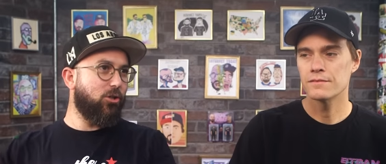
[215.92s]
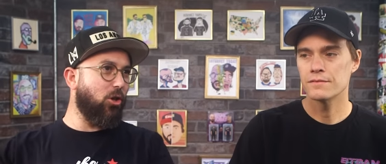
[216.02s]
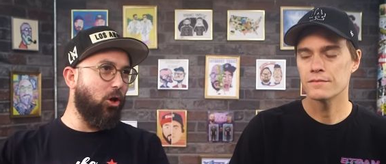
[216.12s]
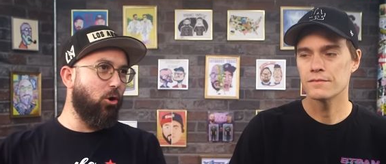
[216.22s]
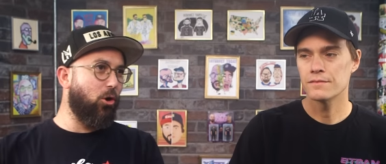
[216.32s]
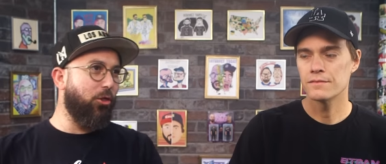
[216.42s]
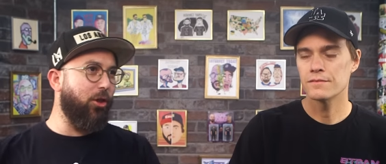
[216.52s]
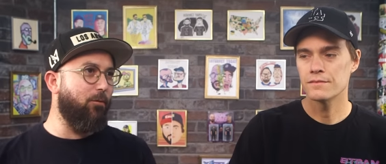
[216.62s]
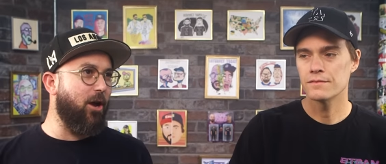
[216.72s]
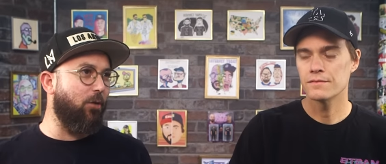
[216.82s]
Speaker 1: it's a
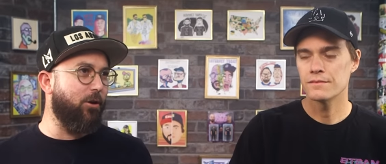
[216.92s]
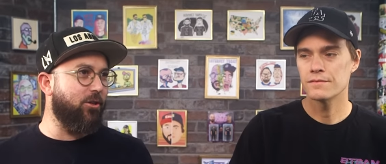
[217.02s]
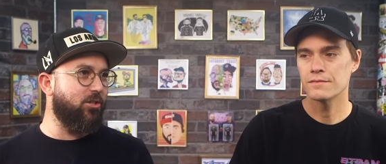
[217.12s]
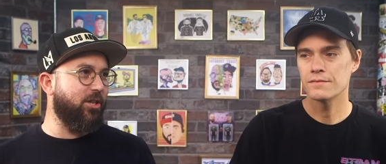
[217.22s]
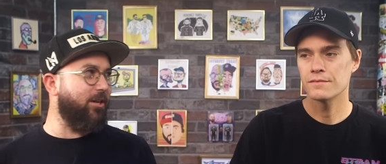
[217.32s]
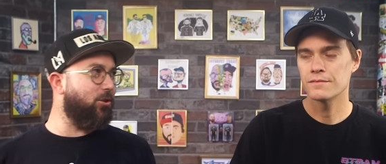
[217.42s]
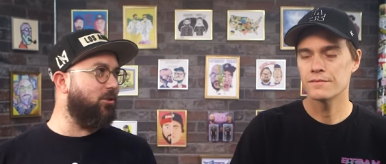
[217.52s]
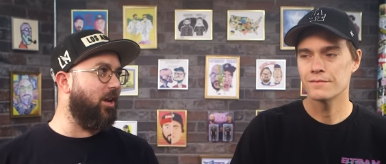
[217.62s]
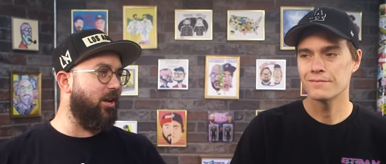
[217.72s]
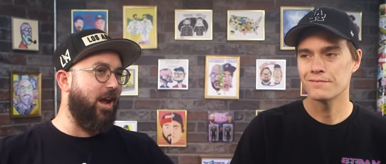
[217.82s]
good thing we got rid of this
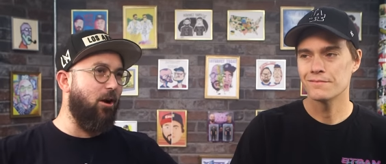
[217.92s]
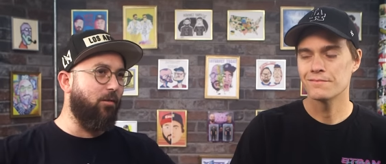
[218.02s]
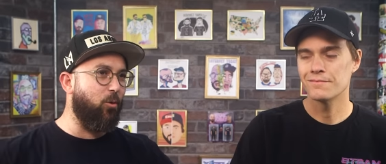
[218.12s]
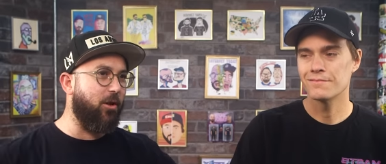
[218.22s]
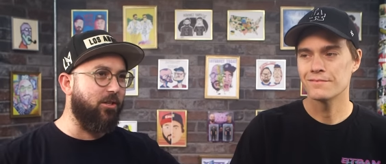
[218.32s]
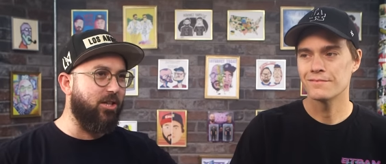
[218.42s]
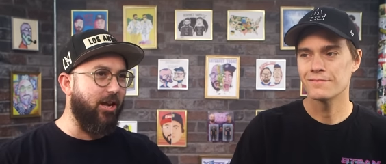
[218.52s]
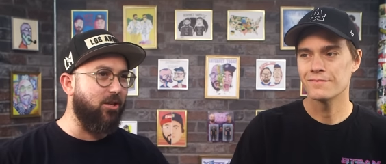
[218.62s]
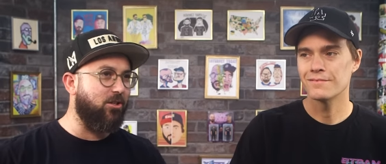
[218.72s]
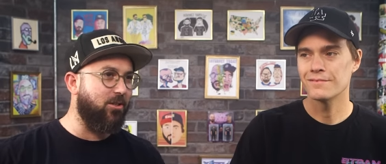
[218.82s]
Santos guy. Now everyone can
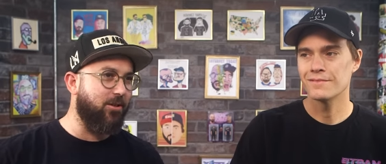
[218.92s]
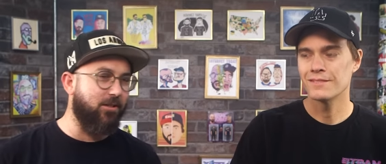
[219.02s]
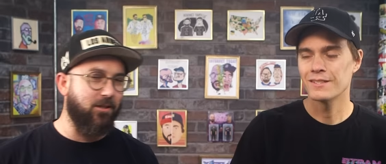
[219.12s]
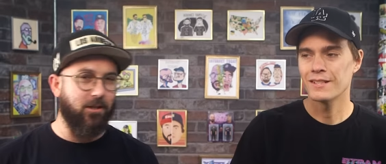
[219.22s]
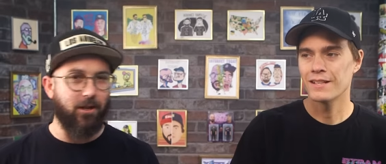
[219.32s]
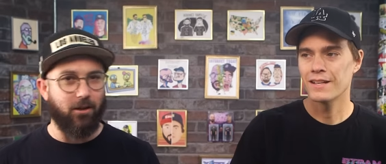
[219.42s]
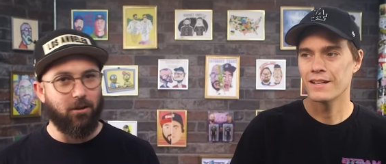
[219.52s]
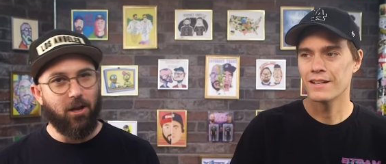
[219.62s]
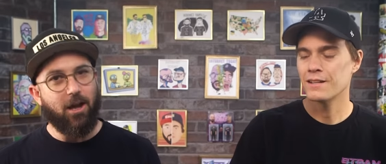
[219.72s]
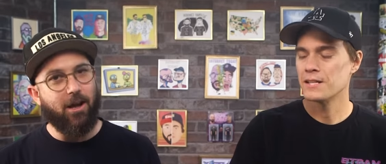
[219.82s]
take us seriously
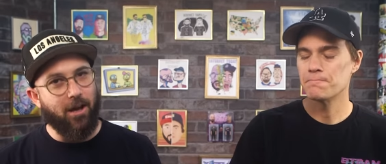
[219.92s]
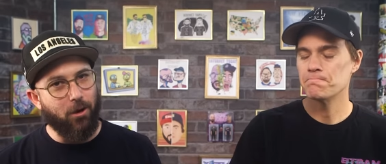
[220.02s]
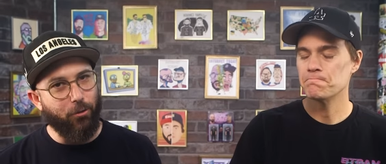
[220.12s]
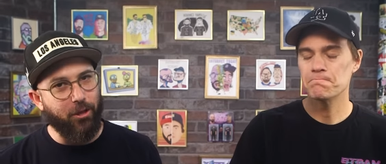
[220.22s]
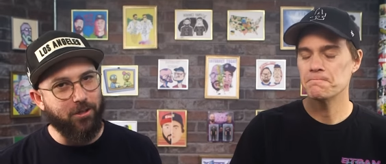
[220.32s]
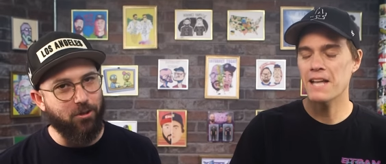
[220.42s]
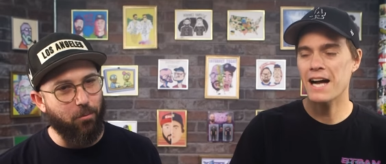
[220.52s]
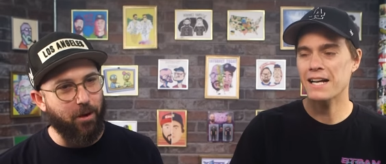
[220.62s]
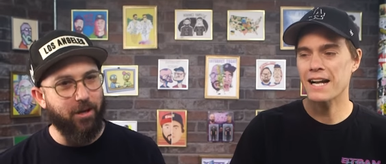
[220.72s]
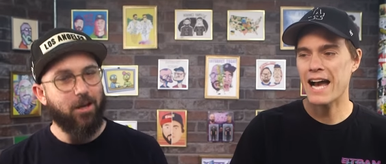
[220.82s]
again. I don't think so.
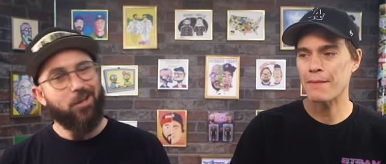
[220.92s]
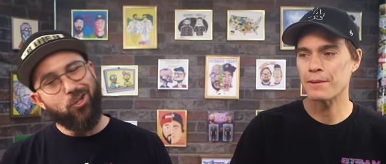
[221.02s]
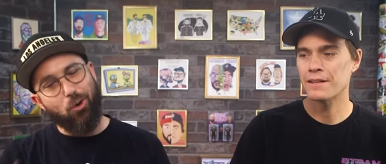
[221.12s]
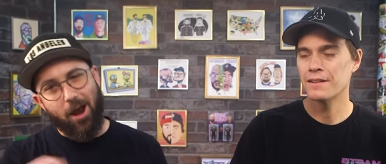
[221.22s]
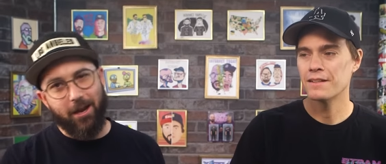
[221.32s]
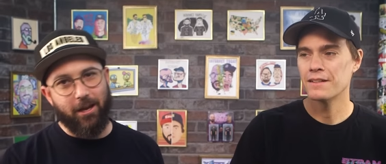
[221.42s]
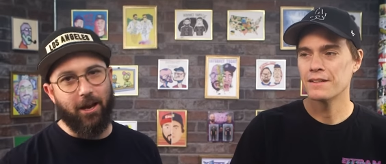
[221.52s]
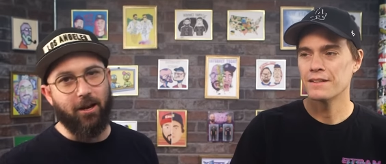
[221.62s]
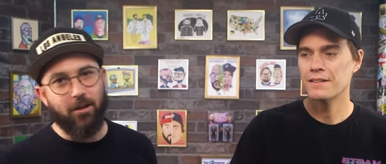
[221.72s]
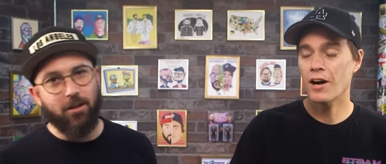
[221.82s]
Not buddy. gonna happen. Try
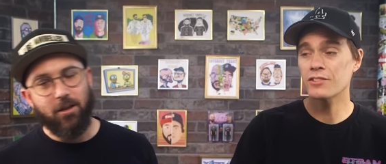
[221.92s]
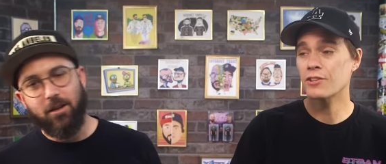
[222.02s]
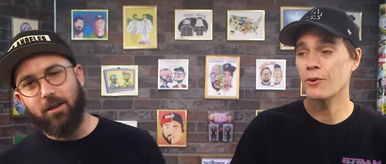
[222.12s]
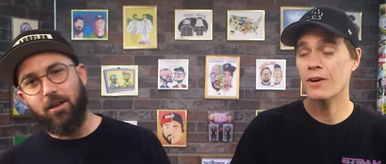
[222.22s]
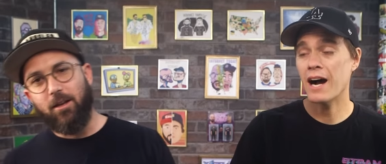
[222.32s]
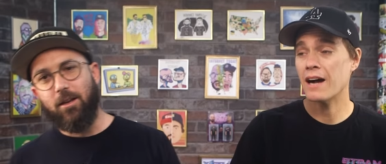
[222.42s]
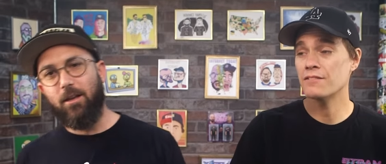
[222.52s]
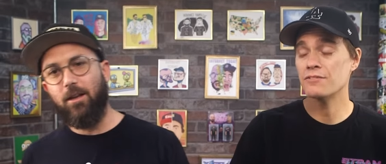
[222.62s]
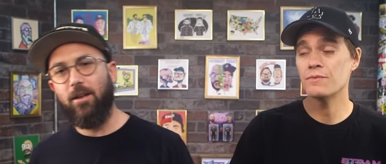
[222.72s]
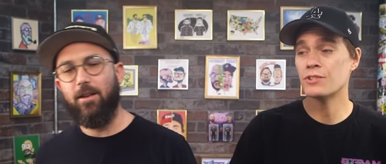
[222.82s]
Speaker 2: again. Also,
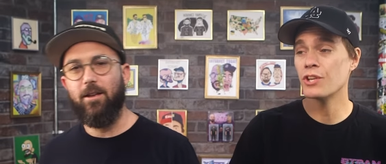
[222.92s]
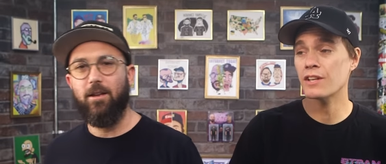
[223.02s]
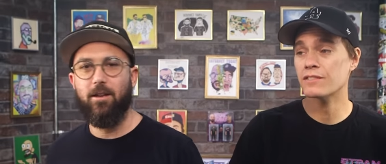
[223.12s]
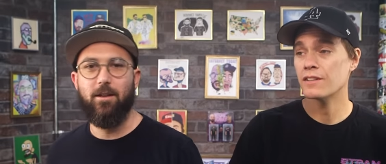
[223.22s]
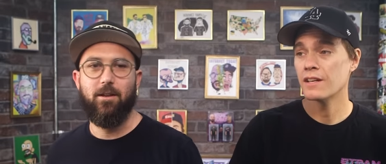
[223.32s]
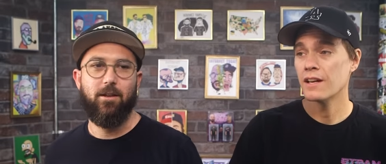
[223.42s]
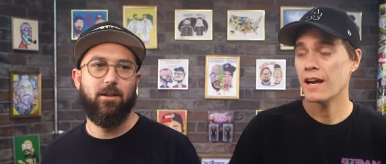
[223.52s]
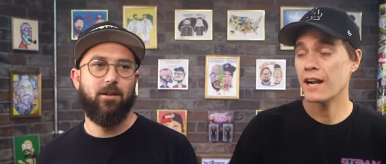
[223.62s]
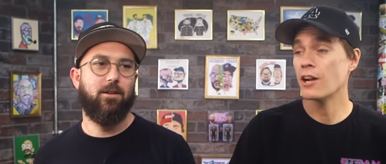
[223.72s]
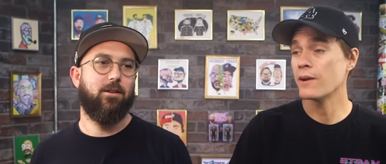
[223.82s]
just
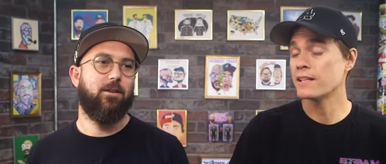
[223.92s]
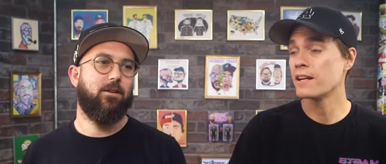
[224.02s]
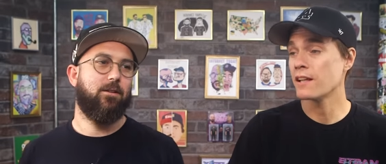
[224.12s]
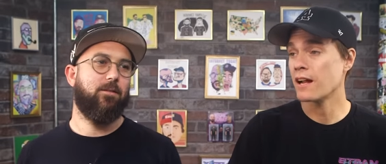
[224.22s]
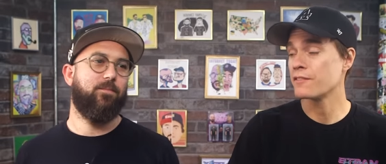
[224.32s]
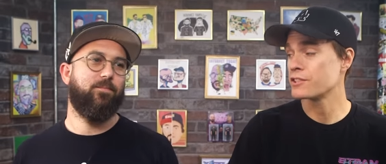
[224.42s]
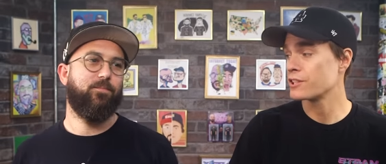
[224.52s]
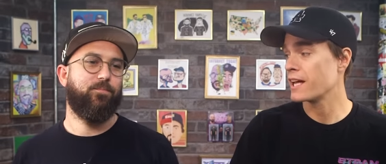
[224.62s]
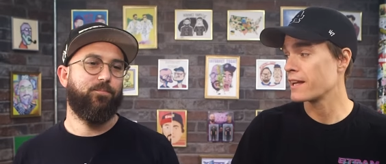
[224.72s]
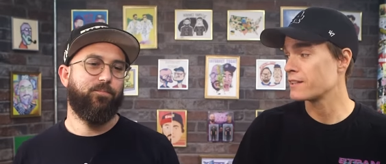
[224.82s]
and I know he did a lot of
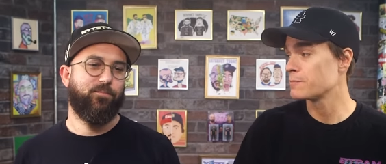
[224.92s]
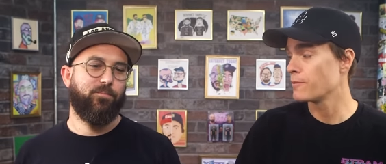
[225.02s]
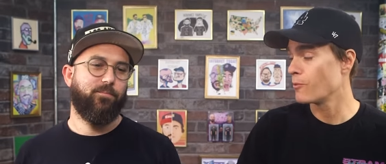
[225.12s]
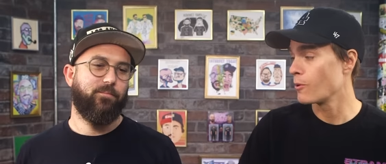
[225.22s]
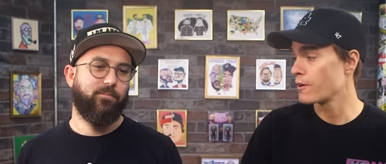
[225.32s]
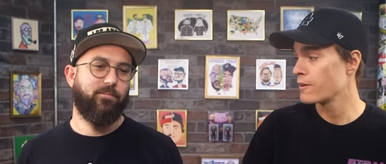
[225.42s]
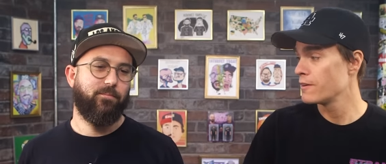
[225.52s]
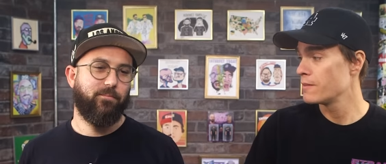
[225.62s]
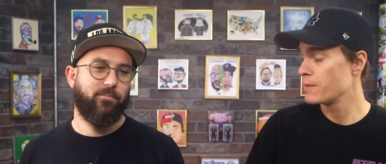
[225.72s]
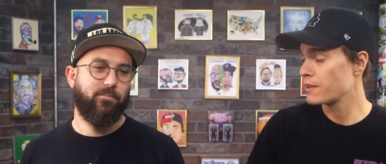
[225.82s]
his shenanigans
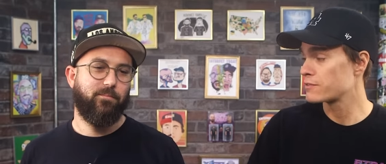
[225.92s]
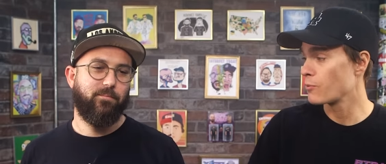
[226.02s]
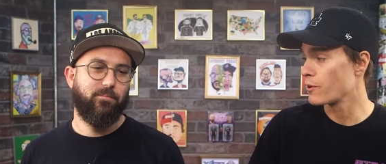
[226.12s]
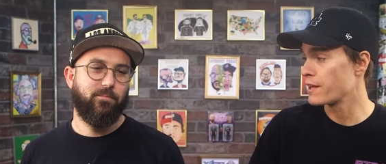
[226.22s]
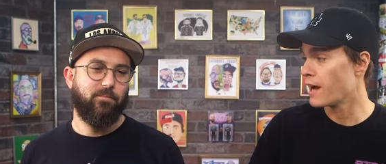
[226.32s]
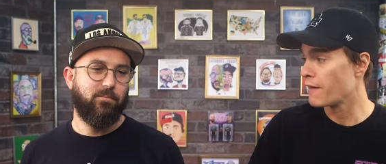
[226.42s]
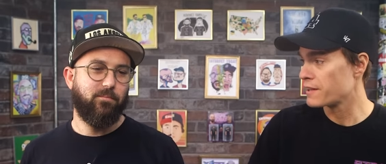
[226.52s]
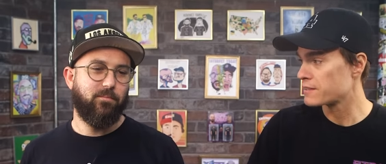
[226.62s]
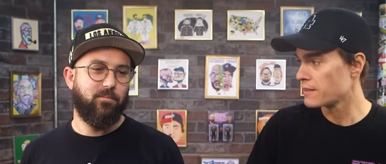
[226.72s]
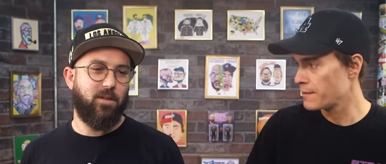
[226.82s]
before being sworn in,
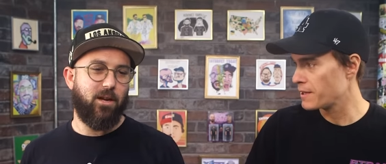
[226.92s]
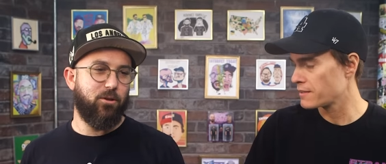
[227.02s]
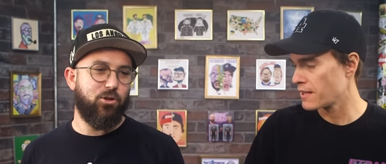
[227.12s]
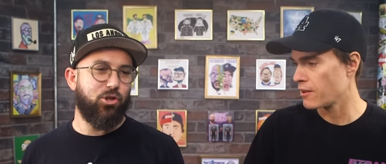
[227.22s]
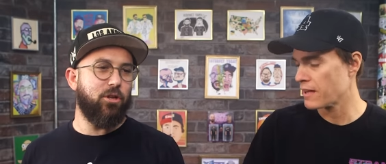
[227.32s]
obviously. Yeah, those